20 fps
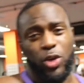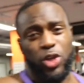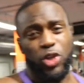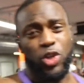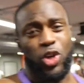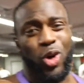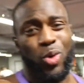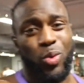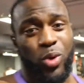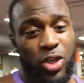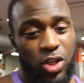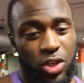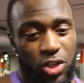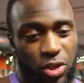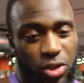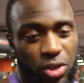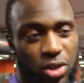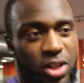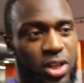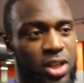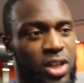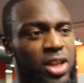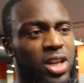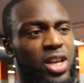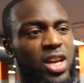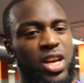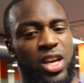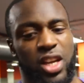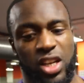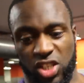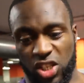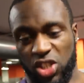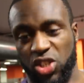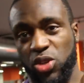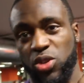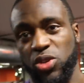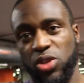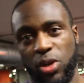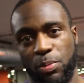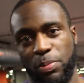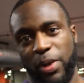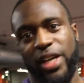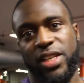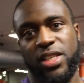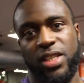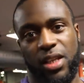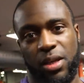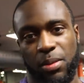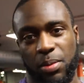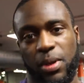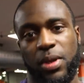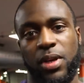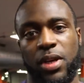what you don't want to do is just use your bicep.